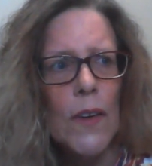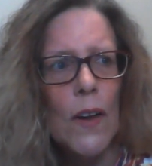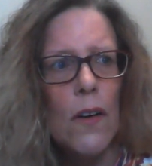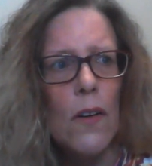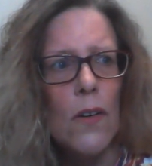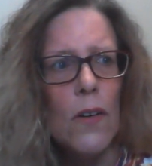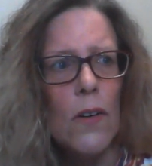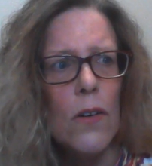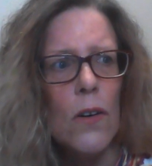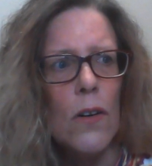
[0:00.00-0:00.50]

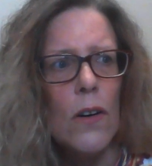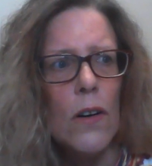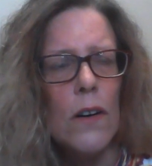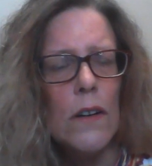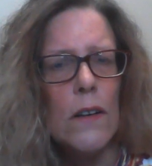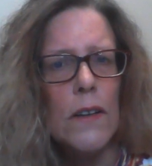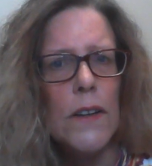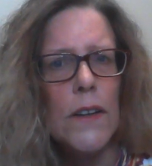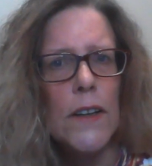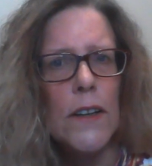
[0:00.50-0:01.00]
Or
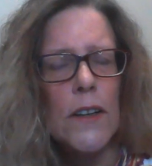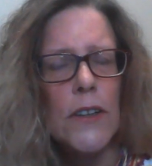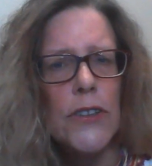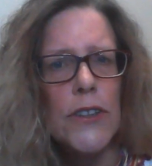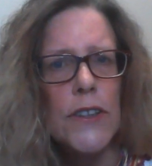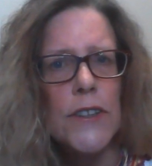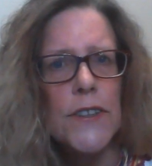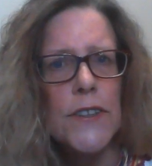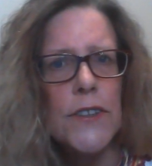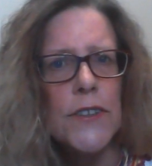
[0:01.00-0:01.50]
you can
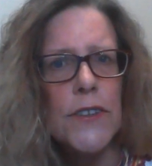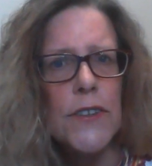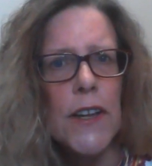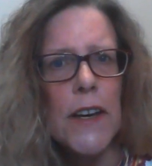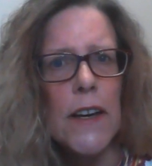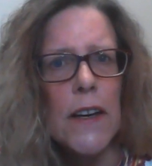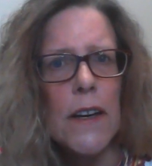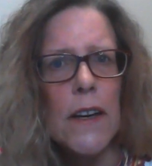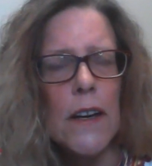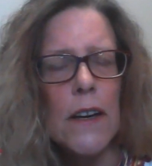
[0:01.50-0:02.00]
just
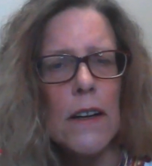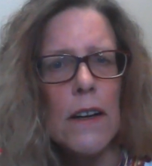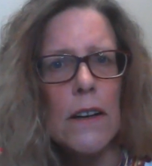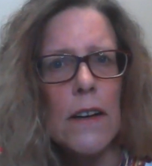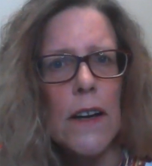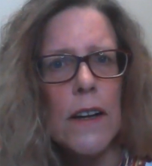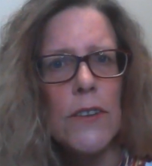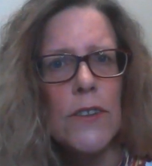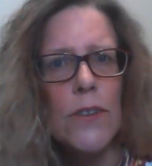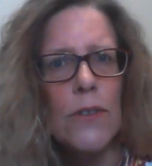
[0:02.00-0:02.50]
think it
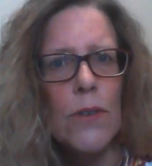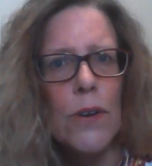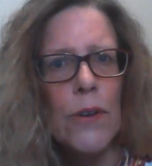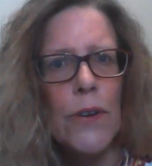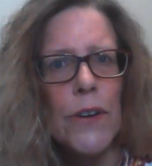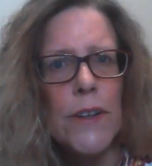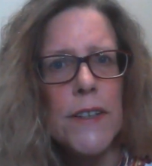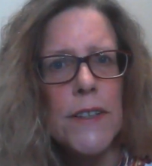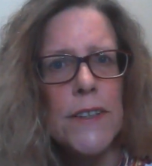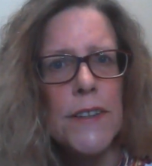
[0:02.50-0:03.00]
and you're
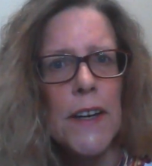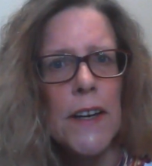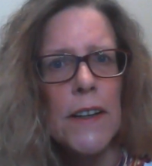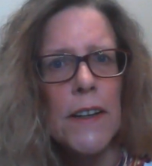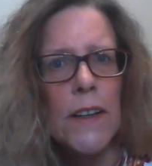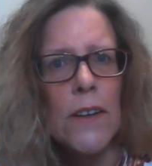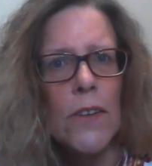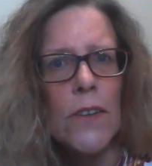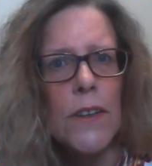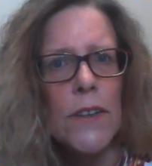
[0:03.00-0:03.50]
already
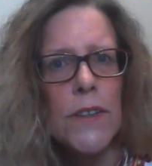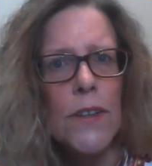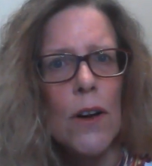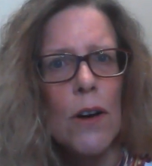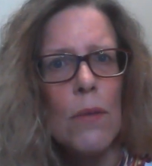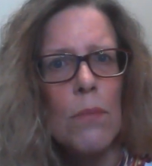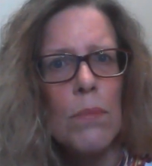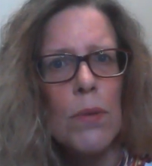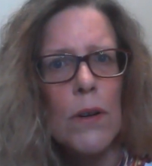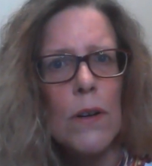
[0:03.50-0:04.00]
standing on the
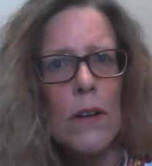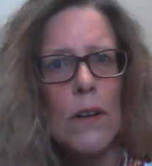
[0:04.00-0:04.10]
top.